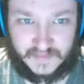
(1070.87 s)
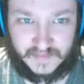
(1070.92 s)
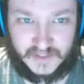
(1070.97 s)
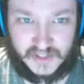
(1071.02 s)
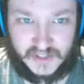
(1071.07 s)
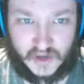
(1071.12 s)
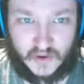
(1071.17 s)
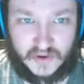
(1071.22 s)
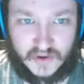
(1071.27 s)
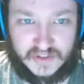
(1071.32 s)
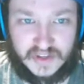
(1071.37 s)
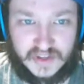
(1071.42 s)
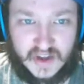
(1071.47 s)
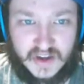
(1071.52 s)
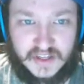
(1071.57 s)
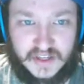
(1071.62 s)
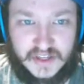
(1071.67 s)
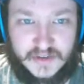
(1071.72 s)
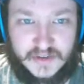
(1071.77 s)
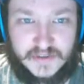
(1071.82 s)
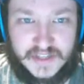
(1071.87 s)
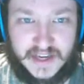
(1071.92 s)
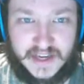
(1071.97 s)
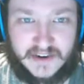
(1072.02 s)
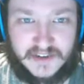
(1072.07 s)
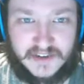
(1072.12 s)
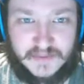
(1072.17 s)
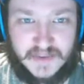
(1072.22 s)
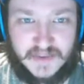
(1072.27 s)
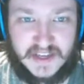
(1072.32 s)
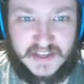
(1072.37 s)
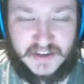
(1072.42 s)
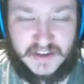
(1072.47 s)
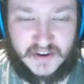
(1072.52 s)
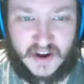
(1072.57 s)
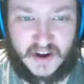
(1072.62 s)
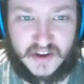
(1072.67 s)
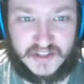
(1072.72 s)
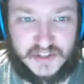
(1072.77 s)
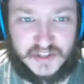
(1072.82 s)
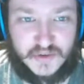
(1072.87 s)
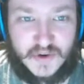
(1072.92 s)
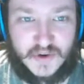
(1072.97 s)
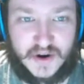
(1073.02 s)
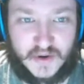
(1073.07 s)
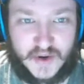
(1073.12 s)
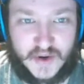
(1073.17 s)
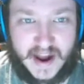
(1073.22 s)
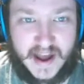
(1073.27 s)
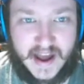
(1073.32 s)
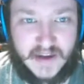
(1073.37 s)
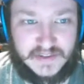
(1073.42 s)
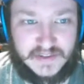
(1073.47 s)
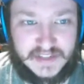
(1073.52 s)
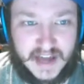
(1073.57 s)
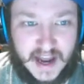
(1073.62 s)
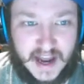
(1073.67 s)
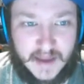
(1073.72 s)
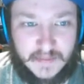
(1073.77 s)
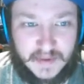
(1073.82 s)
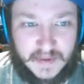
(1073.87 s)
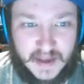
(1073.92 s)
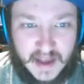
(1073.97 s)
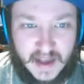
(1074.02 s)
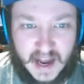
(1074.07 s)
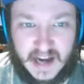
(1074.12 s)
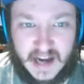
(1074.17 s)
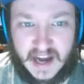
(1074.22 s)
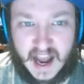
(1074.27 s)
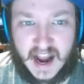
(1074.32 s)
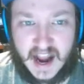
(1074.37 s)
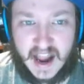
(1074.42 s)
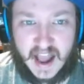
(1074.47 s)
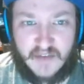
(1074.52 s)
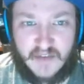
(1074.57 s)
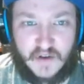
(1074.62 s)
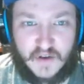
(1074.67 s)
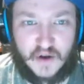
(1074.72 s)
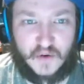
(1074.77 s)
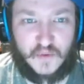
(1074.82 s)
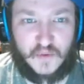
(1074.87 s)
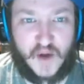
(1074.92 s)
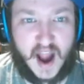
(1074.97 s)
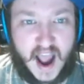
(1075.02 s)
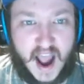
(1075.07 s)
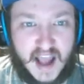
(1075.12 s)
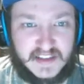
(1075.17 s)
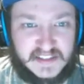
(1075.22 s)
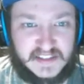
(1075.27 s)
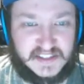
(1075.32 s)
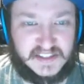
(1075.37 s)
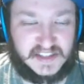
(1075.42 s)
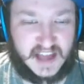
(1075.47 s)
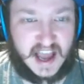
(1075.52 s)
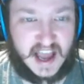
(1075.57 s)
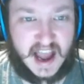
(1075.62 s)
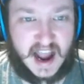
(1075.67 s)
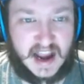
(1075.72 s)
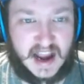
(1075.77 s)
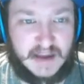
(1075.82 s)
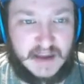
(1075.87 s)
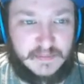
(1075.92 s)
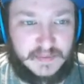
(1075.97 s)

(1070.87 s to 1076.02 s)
Joke's on you, Diggersby. You're also a ground type, oh. and I have a grass type!